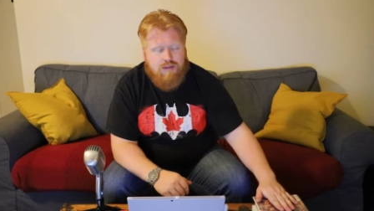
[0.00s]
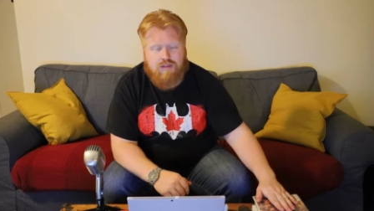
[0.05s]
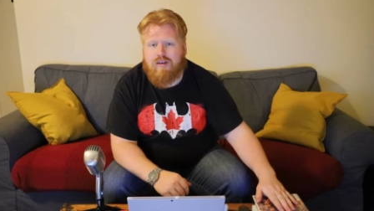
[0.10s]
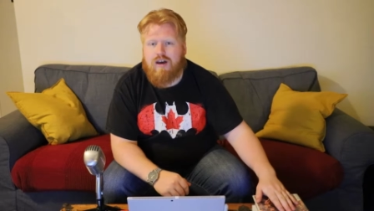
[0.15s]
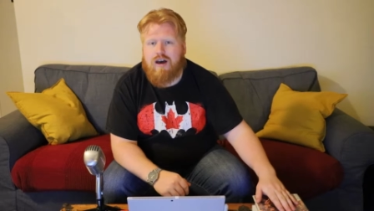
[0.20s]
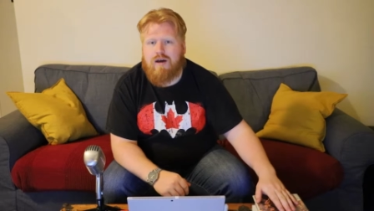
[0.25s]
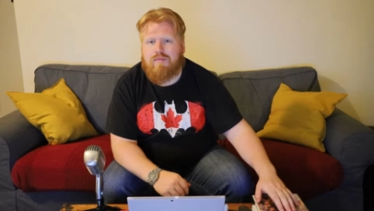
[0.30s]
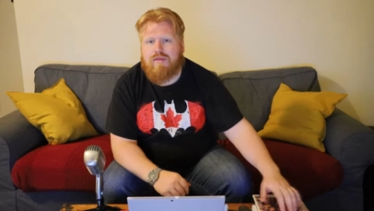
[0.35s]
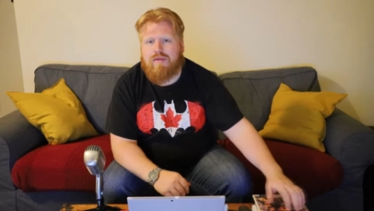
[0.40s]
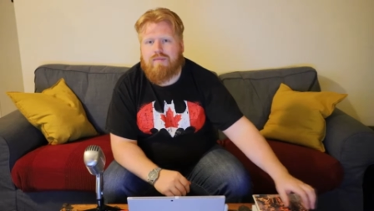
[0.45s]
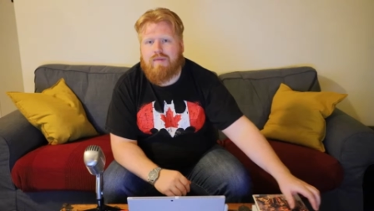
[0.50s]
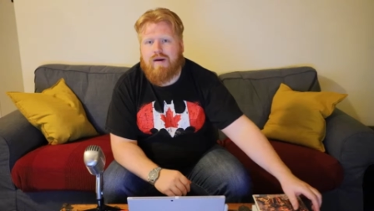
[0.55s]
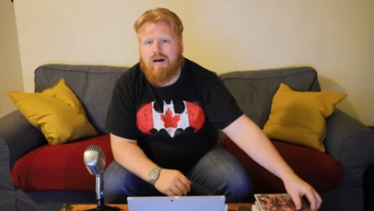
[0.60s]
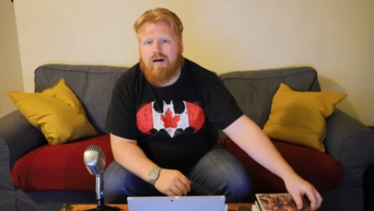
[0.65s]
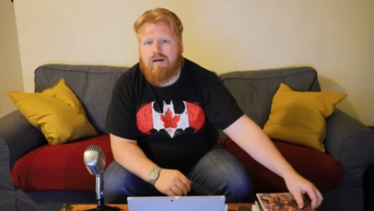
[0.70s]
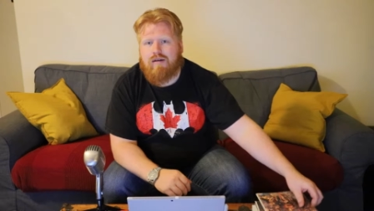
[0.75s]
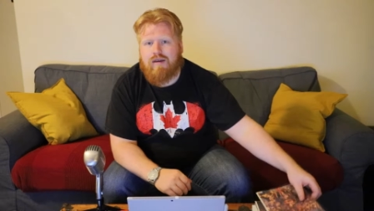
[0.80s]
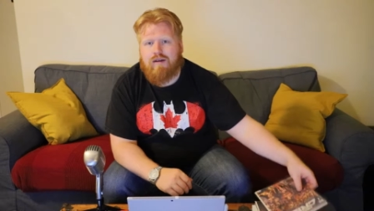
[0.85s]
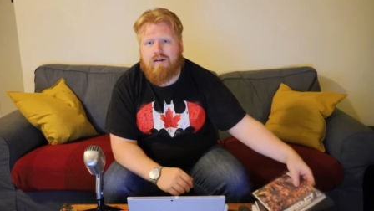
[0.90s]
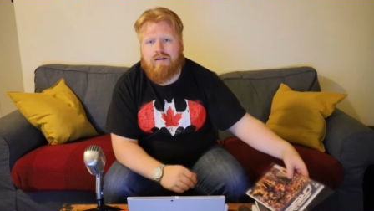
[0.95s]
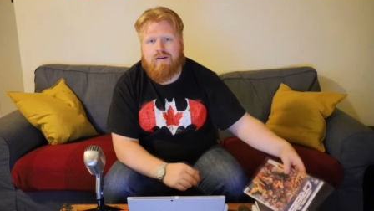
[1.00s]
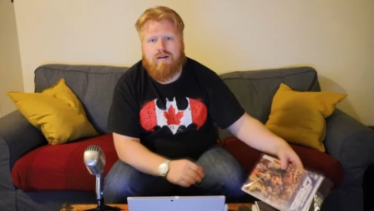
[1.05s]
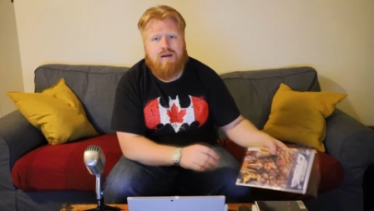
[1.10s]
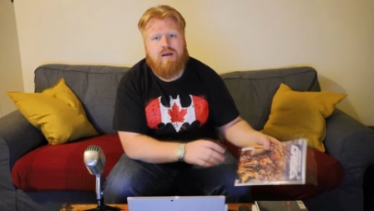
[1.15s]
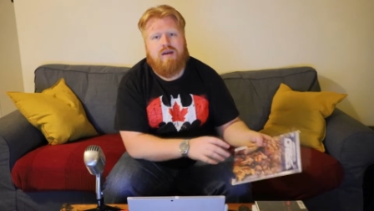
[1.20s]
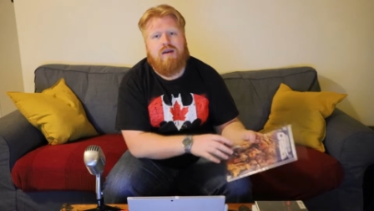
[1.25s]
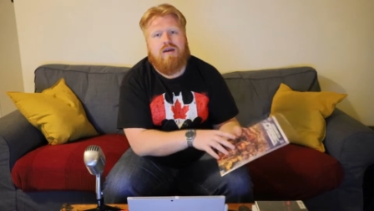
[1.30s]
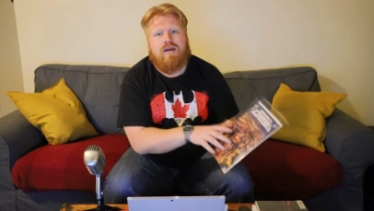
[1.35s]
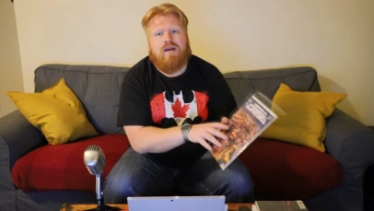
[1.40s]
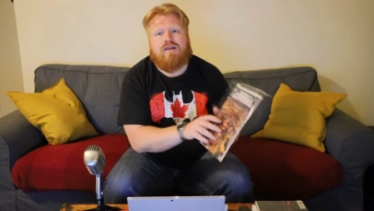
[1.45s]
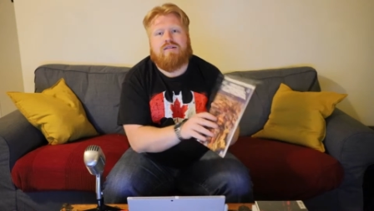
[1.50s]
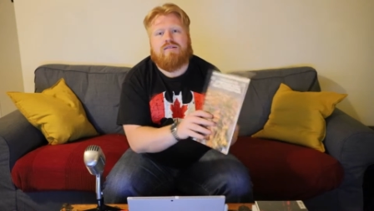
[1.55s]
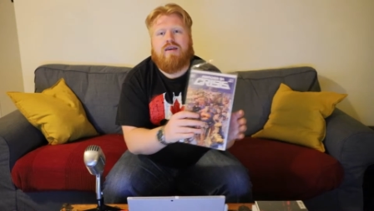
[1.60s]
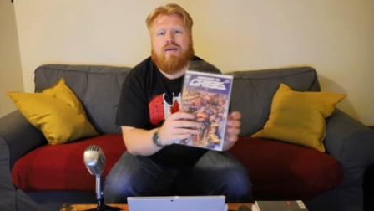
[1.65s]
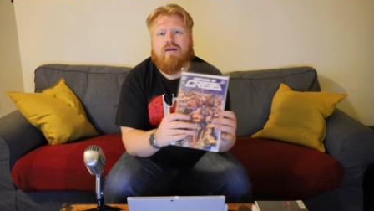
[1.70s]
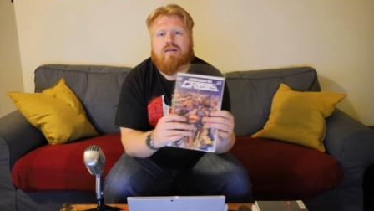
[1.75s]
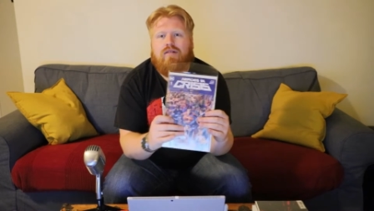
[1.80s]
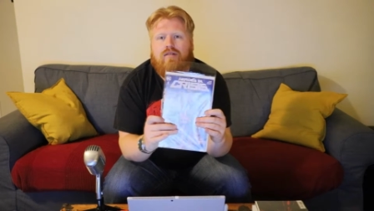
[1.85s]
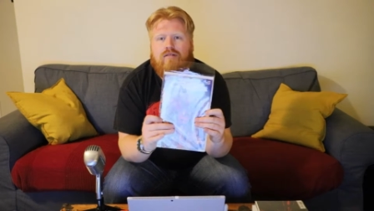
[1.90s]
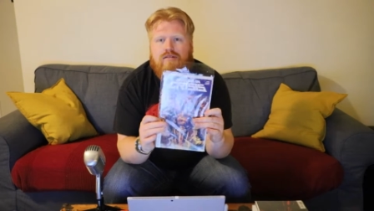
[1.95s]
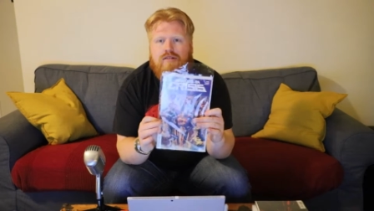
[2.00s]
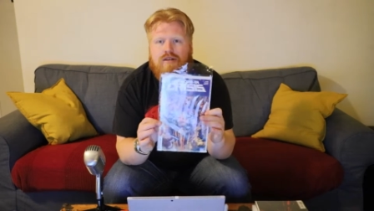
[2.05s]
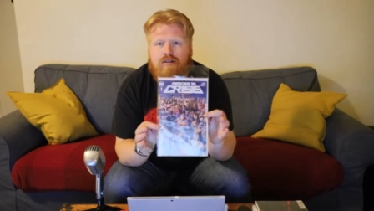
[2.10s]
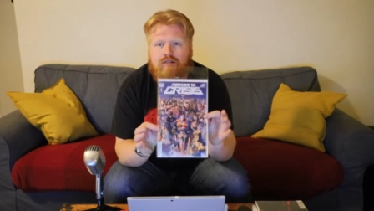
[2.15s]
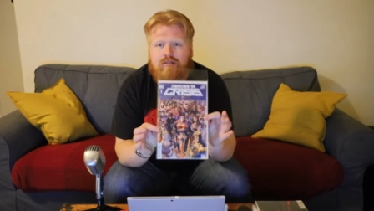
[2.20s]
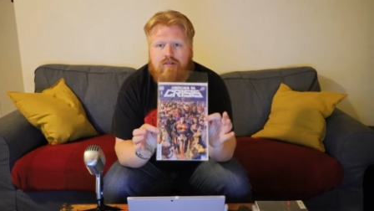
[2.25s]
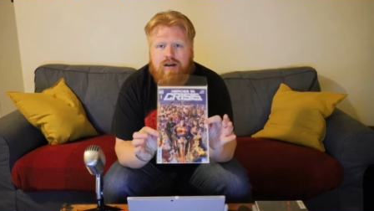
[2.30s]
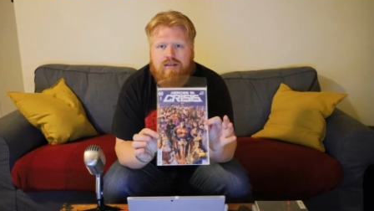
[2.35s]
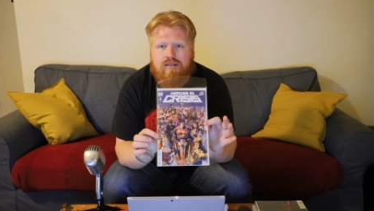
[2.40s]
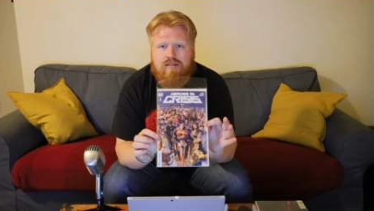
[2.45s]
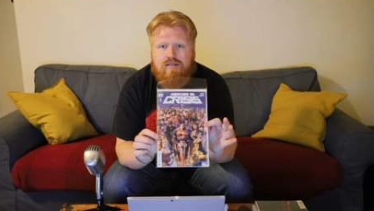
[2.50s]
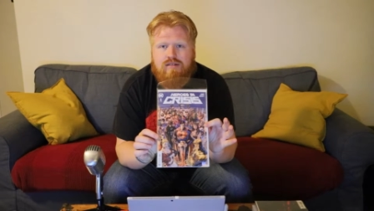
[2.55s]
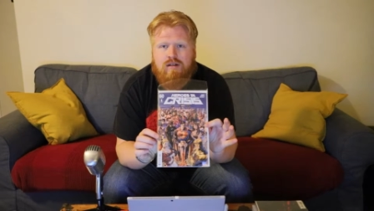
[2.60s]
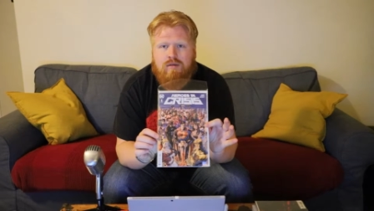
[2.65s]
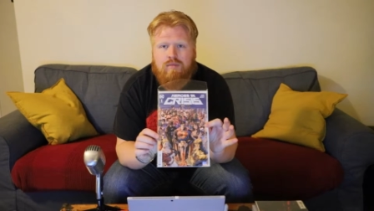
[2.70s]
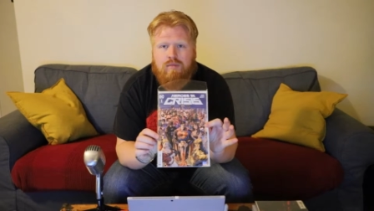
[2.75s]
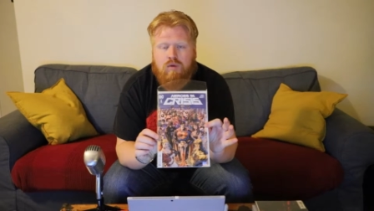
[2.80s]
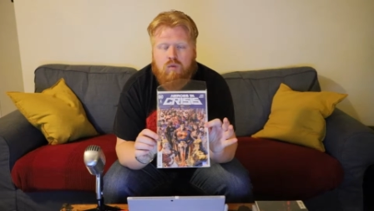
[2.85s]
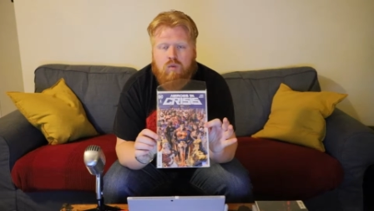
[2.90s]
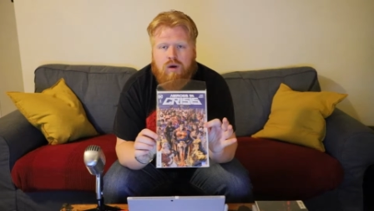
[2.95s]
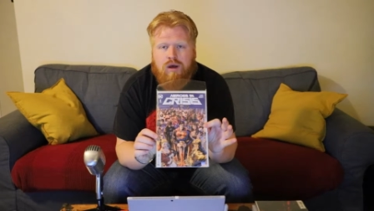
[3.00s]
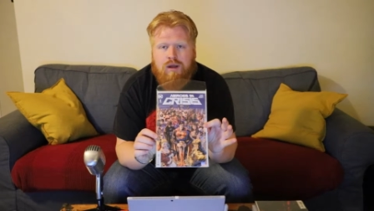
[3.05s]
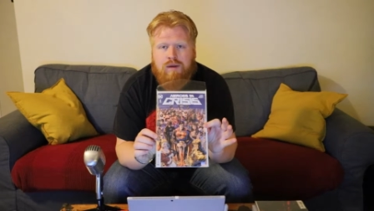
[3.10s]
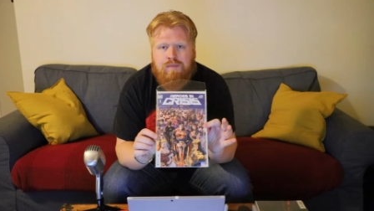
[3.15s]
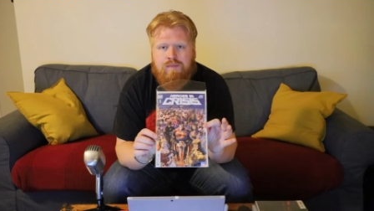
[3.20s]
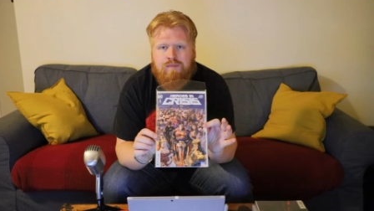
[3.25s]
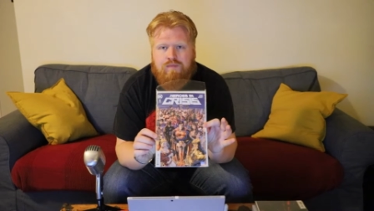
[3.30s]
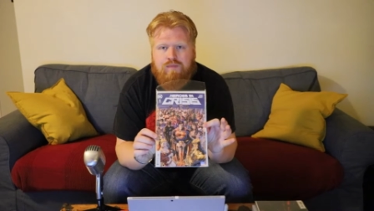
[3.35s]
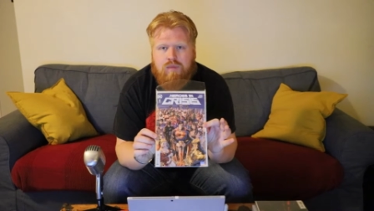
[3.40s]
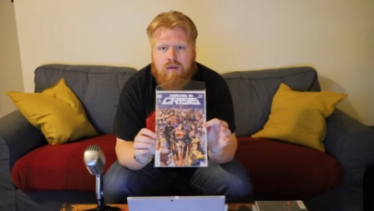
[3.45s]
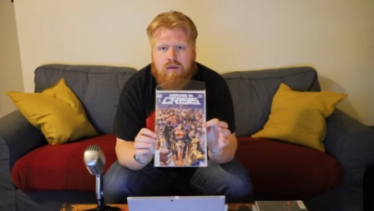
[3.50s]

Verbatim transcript: on the top of the pile here is Heroes in Crisis number one.